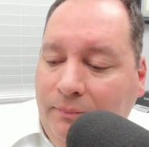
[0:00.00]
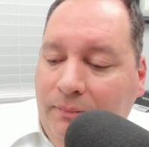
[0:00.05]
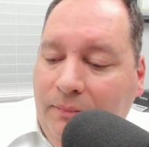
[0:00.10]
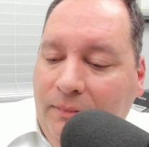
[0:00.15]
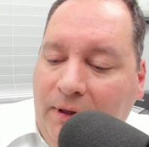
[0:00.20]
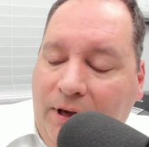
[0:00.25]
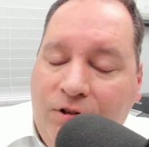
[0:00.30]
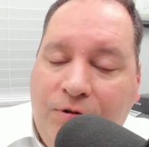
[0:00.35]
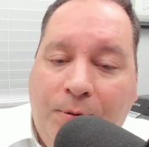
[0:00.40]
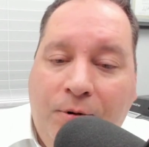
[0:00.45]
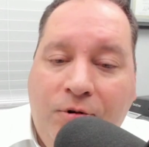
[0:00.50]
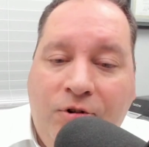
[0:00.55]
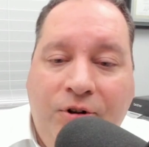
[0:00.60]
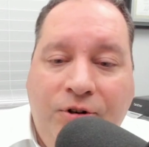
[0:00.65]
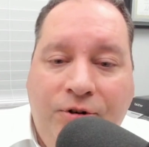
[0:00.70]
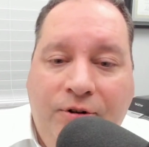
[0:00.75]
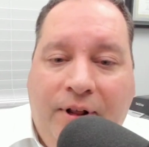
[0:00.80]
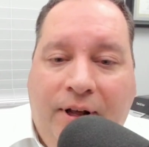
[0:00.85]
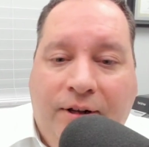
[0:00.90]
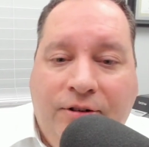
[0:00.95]
I suppose you could
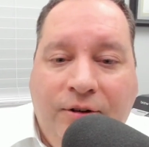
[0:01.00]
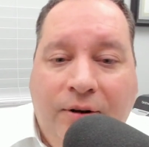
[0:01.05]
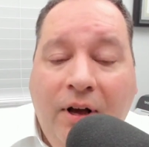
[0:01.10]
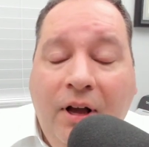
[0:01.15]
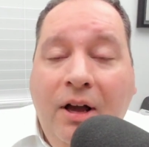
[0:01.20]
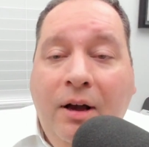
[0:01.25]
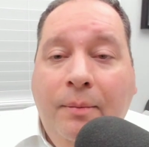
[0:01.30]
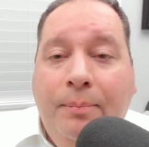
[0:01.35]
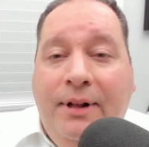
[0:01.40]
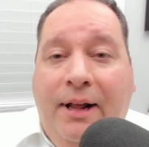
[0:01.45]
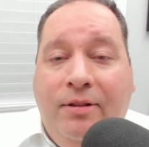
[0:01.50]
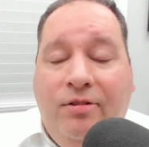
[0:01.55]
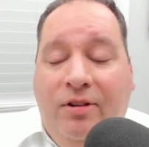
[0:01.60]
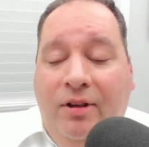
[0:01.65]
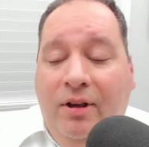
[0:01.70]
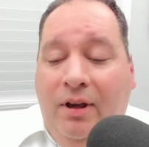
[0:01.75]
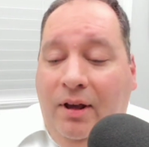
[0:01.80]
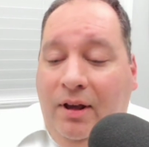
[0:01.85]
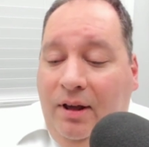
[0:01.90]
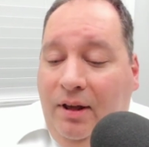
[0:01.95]
do that too.
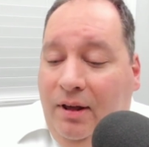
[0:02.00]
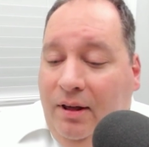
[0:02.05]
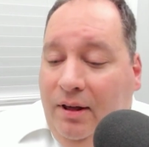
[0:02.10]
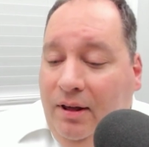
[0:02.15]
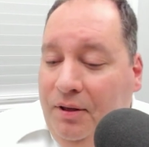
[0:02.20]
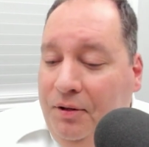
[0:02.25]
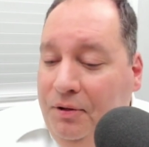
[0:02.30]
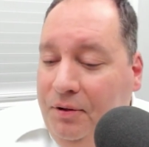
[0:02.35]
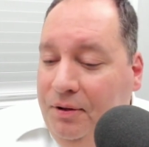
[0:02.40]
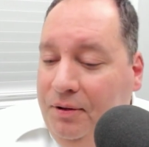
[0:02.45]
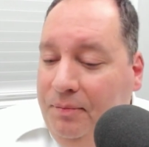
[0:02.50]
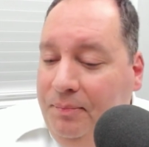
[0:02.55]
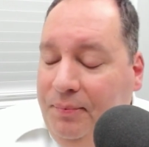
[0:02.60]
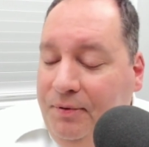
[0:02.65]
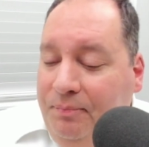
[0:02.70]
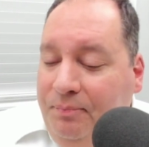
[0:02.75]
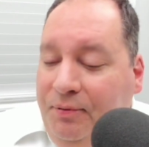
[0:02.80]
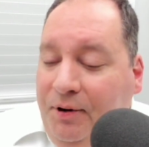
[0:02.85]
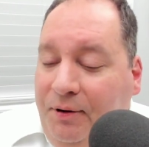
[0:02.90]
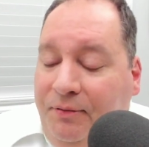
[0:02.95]

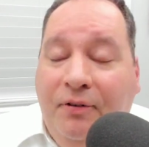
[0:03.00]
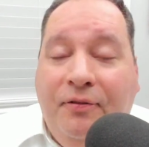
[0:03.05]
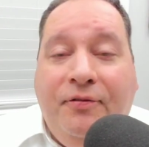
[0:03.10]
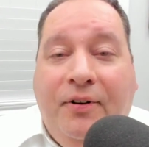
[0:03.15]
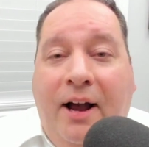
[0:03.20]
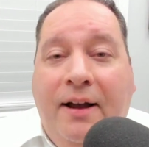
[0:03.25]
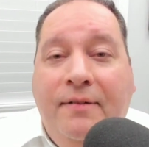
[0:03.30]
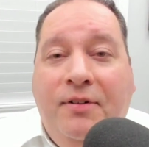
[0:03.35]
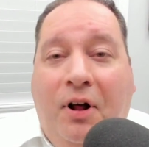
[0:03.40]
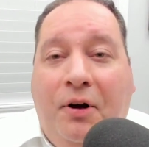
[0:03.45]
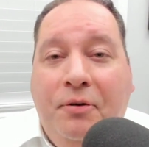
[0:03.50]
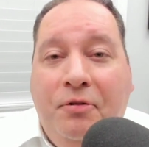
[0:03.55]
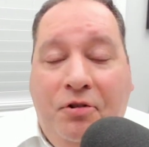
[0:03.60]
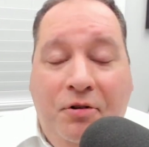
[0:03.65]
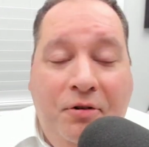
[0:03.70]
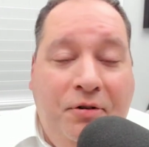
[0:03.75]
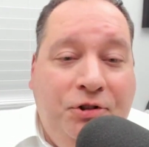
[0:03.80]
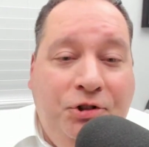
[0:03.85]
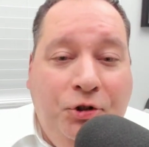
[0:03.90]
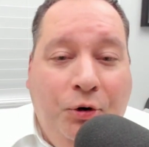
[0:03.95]
But for $5, you
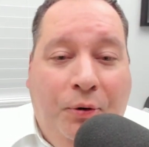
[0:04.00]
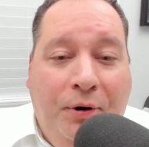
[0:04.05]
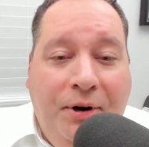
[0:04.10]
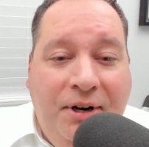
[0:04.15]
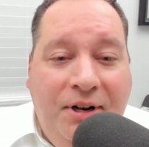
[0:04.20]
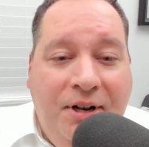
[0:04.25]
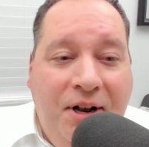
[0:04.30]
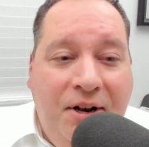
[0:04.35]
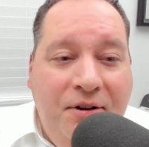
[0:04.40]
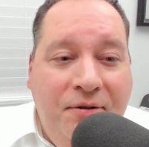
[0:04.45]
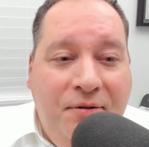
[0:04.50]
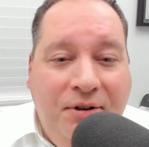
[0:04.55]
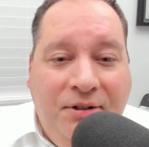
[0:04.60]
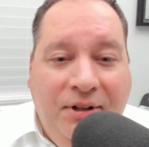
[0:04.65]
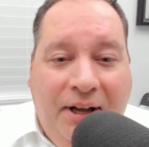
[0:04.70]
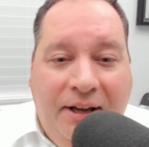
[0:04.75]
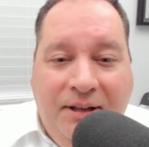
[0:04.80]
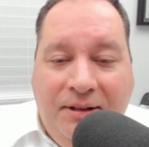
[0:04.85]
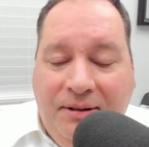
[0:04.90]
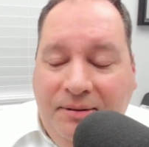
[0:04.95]
could join, and then you could
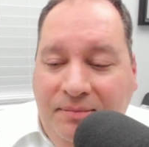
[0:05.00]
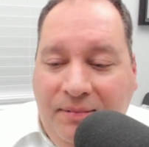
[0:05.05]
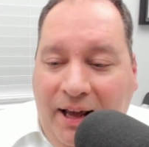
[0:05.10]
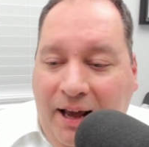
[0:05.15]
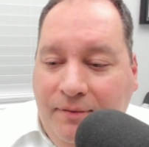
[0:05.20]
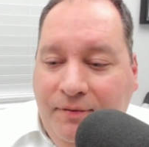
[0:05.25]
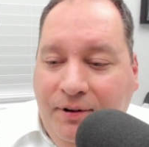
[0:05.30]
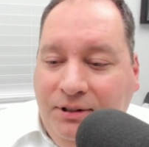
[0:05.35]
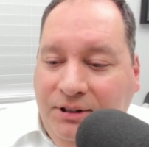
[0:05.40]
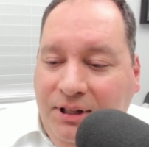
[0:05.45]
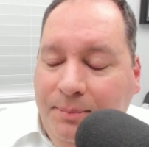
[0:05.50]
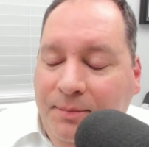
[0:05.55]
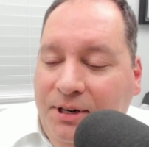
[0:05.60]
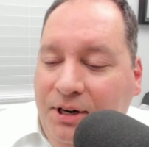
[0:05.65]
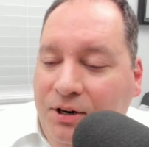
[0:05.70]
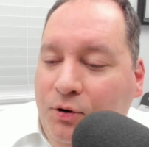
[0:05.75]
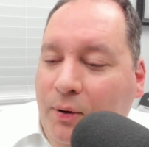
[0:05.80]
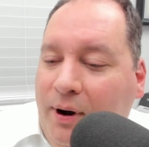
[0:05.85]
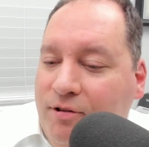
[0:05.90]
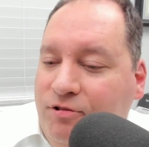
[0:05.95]
have
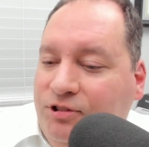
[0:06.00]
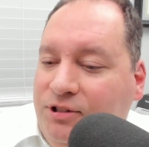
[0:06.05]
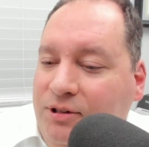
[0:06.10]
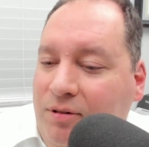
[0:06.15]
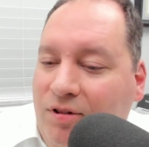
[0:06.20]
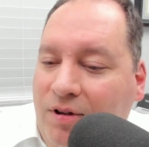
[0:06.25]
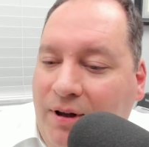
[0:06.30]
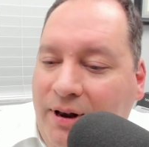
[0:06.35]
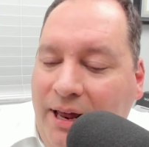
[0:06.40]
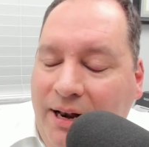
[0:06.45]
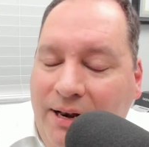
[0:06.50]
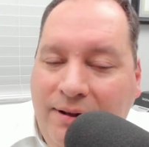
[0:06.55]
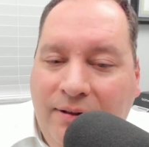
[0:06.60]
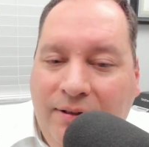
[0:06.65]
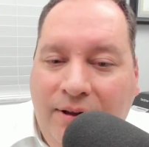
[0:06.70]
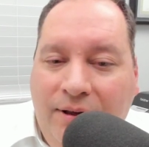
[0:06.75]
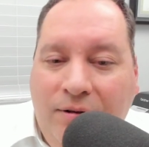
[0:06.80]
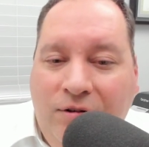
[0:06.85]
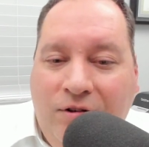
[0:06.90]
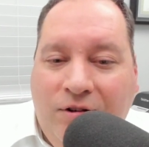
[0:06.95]
unlimited questions on any of
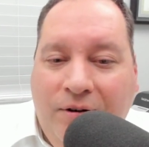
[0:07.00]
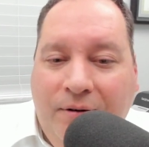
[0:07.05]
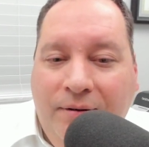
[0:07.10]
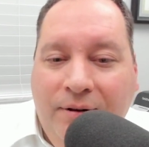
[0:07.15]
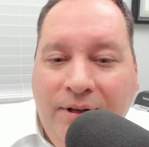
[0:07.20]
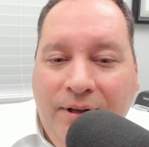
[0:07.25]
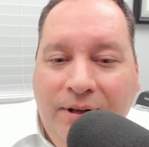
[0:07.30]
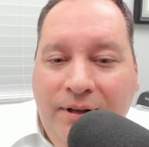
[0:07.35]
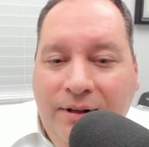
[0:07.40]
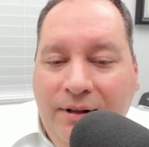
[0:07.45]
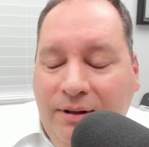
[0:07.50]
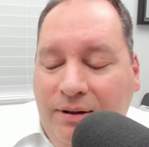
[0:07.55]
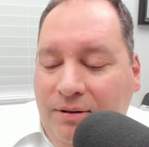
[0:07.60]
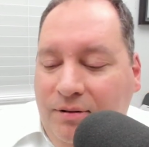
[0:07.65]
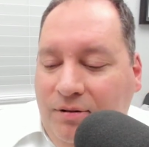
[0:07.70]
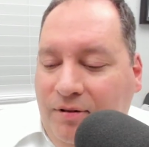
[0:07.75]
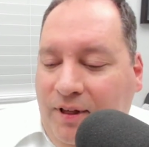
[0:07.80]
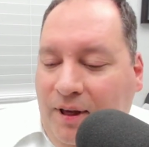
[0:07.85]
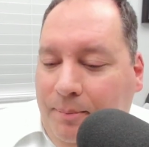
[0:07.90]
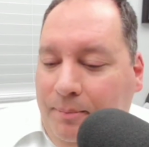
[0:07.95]
these. So
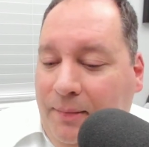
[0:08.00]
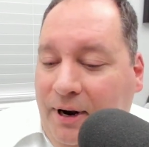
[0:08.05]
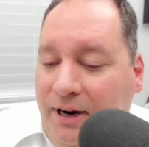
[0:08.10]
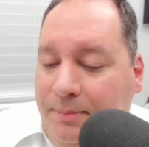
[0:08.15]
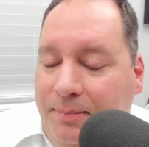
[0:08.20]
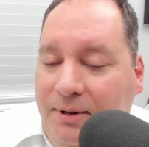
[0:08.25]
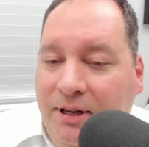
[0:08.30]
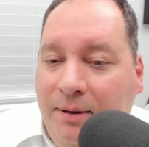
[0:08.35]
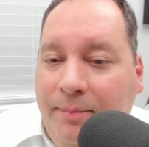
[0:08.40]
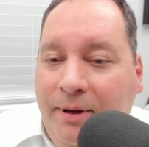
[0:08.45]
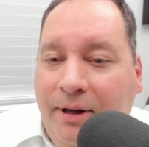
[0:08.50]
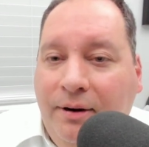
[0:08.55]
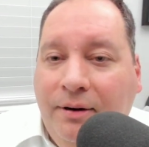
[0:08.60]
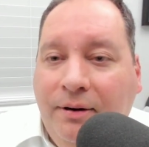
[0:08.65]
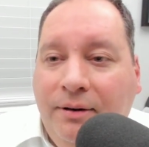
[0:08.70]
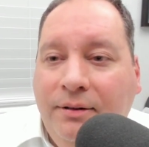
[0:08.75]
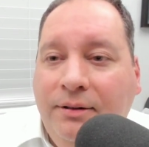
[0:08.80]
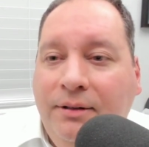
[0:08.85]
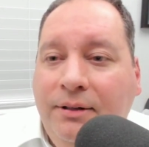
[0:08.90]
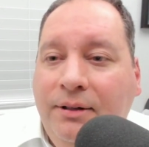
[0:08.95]
that might be a
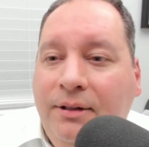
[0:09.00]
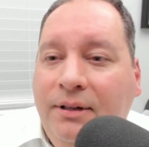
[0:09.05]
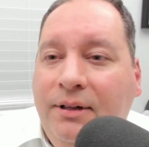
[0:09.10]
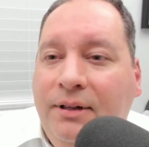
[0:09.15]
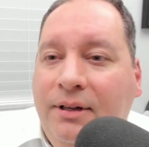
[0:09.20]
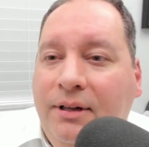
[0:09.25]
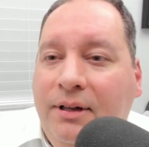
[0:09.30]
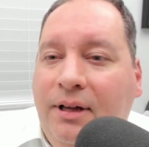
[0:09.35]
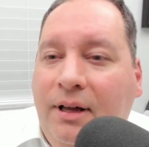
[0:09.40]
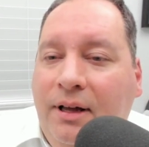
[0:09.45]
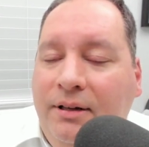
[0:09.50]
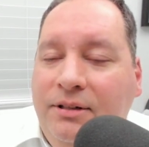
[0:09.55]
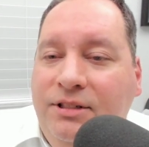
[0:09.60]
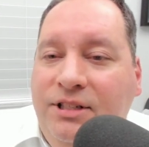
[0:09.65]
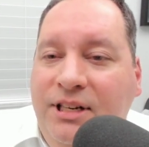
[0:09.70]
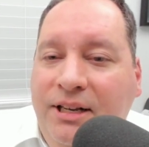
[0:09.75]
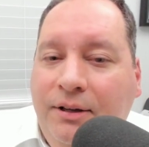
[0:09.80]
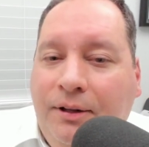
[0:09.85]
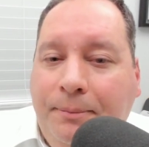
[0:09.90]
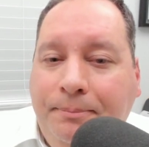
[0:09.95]
better
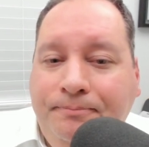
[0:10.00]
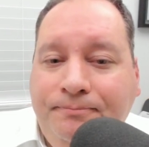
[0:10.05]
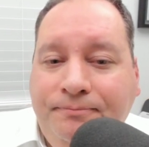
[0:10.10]
deal.